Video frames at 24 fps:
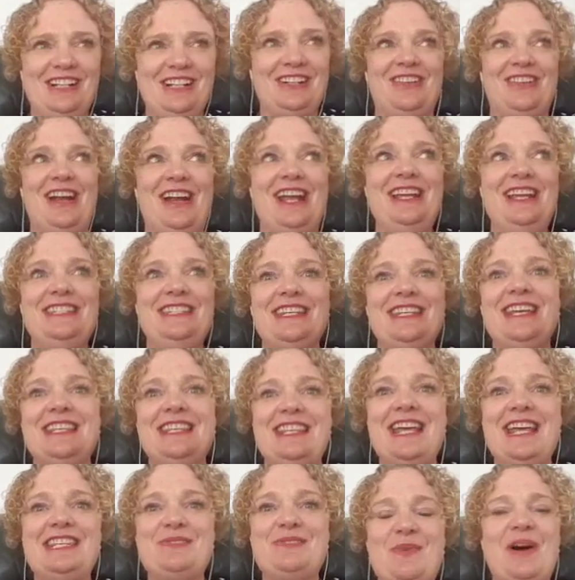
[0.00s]
crazy. And
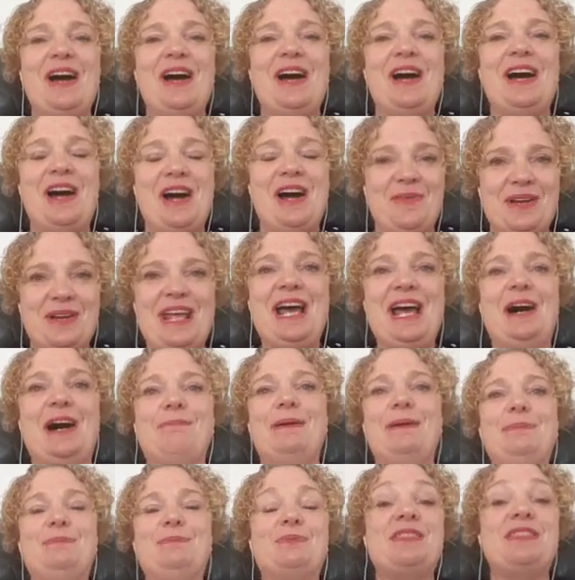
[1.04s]
that's why I want to help
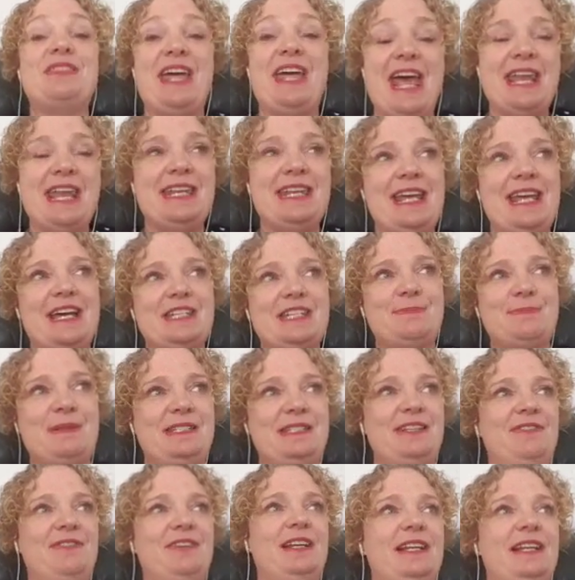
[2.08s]
people with that now
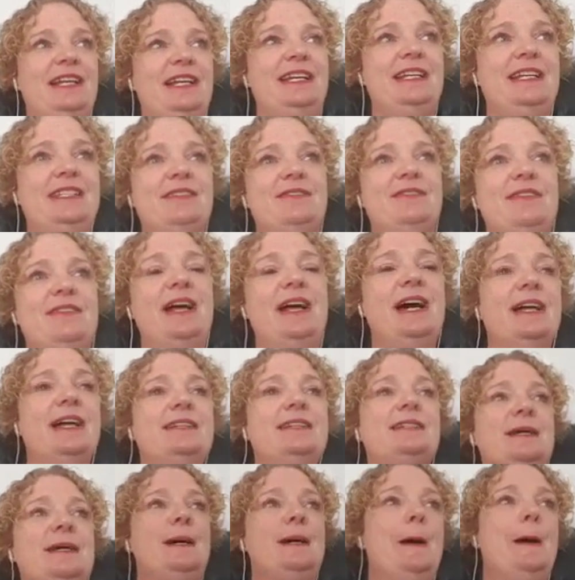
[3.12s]
specifically, is around,
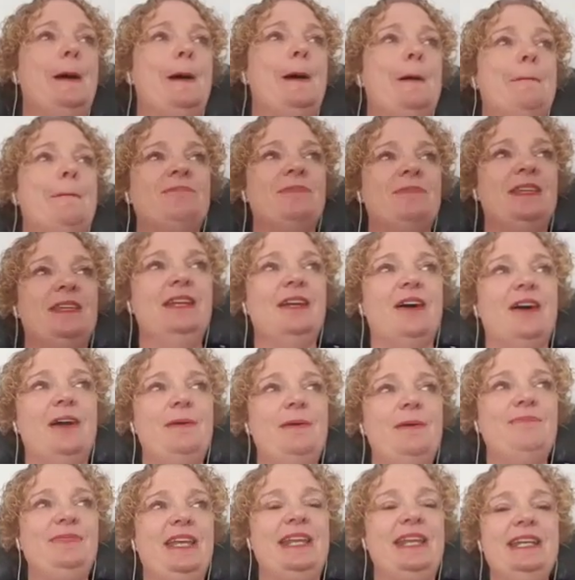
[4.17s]

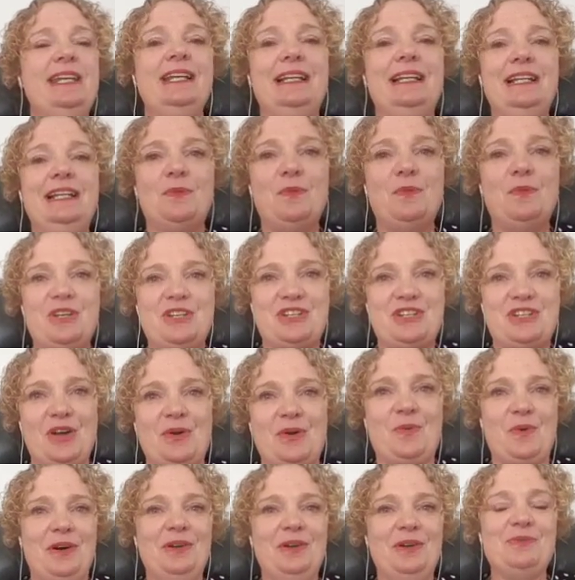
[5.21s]
getting clear on what you don't
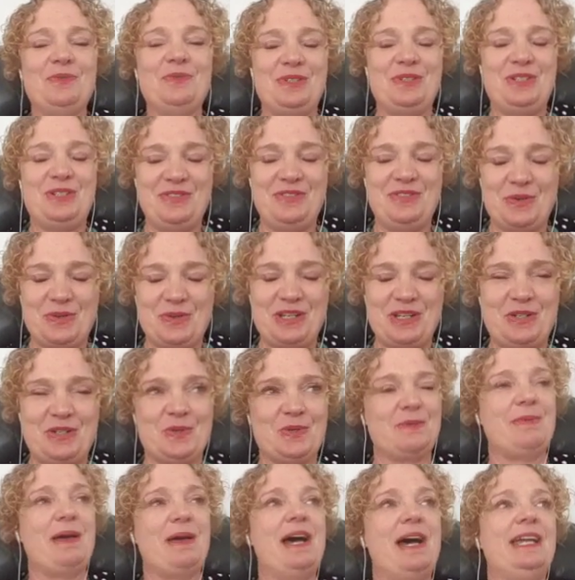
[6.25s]
want, which you've already
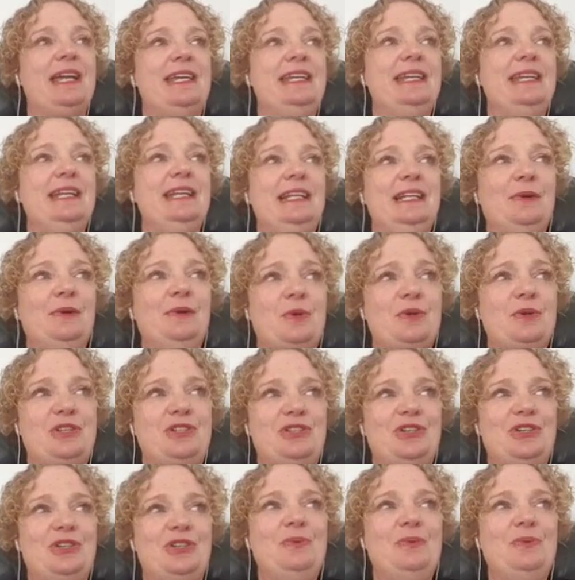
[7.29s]
talked about, getting clear on what you
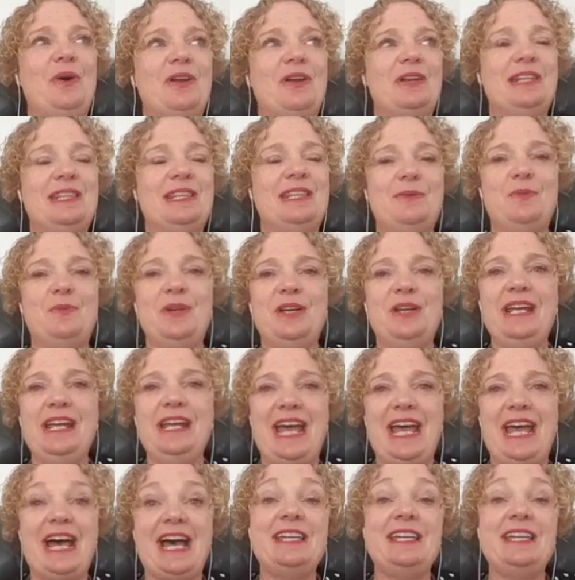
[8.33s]
do want, and then working out
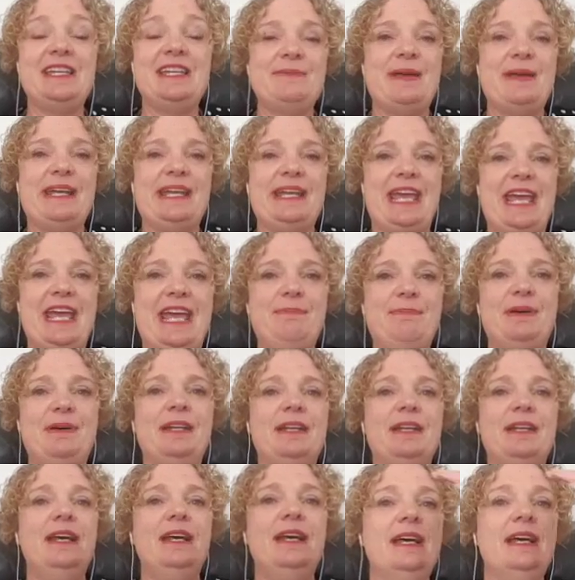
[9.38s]
how you can make it
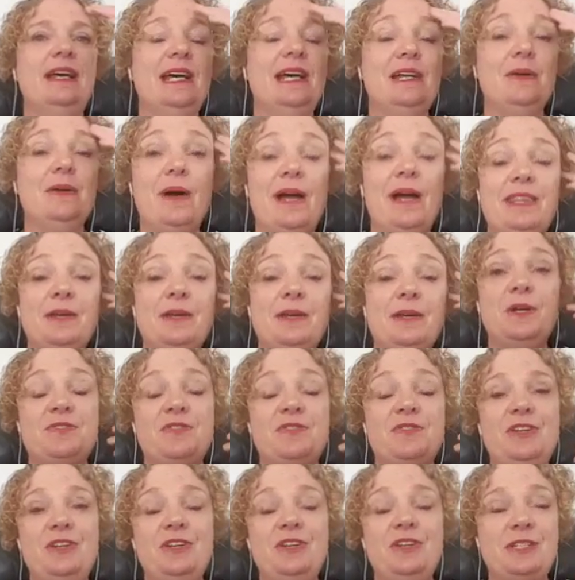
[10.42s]
happen in a way that works for
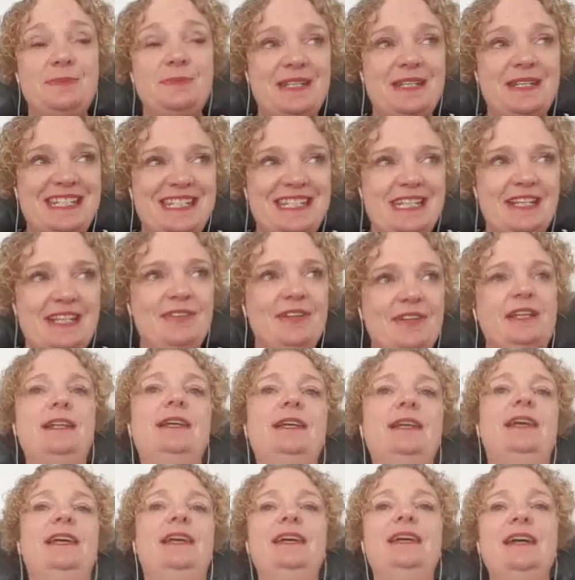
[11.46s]
you,
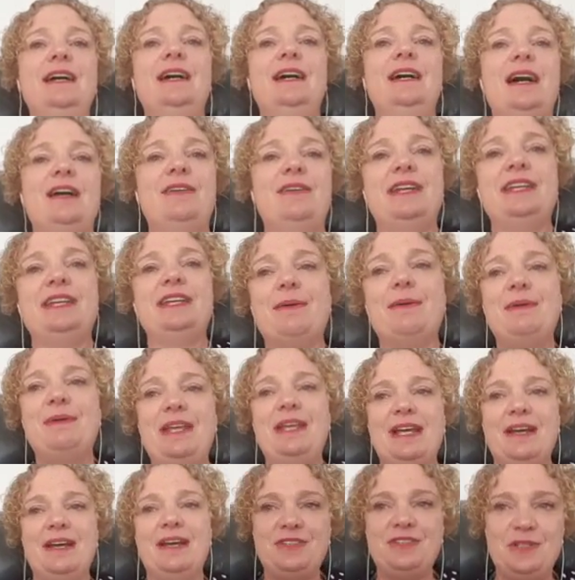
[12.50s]
specifically around how
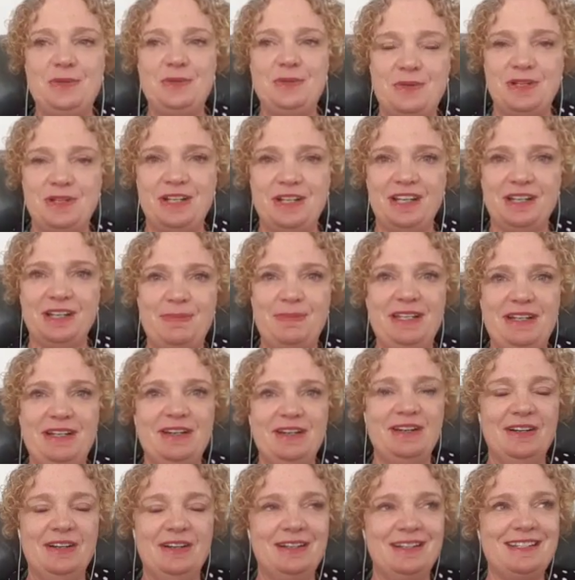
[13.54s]
many hours you work.
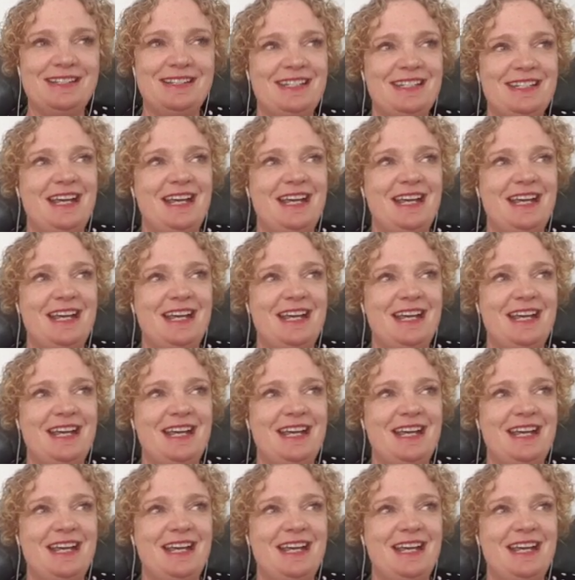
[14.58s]
Because,